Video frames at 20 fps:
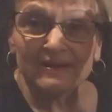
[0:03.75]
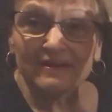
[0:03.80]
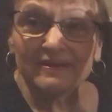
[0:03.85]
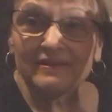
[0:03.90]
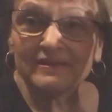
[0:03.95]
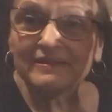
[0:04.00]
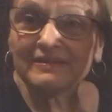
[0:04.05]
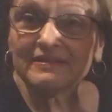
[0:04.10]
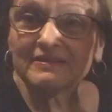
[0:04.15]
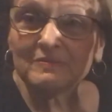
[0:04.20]

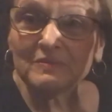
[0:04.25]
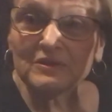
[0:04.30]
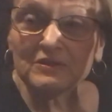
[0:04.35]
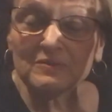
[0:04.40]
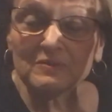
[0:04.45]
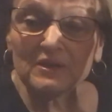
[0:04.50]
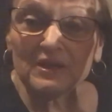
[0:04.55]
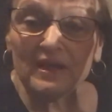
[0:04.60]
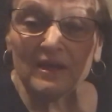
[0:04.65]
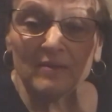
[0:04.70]
This is Mrs.
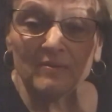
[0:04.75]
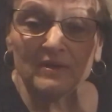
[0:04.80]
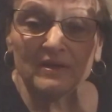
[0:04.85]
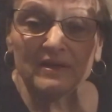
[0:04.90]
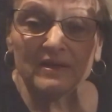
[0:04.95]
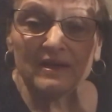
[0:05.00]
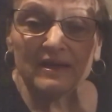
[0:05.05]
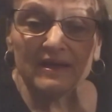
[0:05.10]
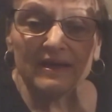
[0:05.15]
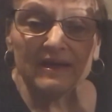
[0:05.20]

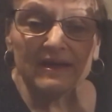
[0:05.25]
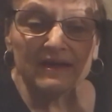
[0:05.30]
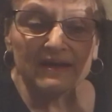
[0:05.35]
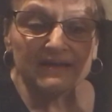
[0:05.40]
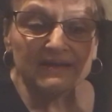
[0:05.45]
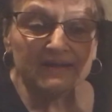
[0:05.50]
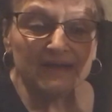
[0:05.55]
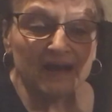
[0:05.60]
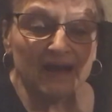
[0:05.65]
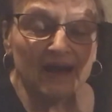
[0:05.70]
McCamick,
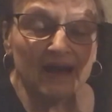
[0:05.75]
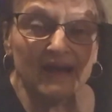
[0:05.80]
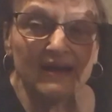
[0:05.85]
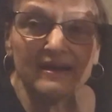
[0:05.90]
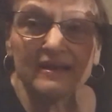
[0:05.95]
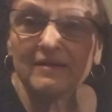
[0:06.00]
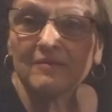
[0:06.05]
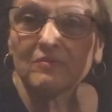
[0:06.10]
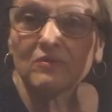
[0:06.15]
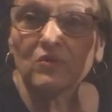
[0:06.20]
and I
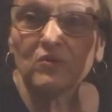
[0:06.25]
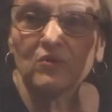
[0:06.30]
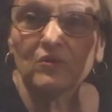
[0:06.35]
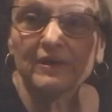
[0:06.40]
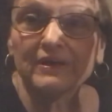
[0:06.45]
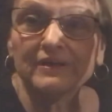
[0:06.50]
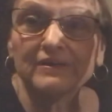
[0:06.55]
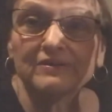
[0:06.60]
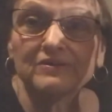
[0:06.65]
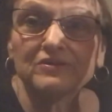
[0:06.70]
am
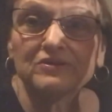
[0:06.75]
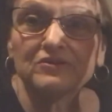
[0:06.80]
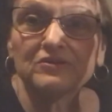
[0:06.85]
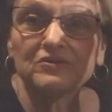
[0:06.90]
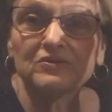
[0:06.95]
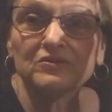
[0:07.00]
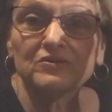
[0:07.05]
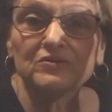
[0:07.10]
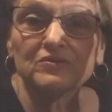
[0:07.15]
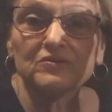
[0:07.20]
going
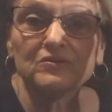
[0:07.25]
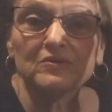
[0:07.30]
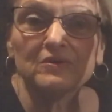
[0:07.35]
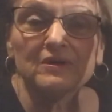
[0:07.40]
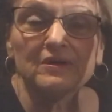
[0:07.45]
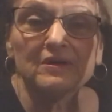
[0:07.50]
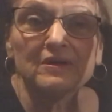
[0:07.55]
to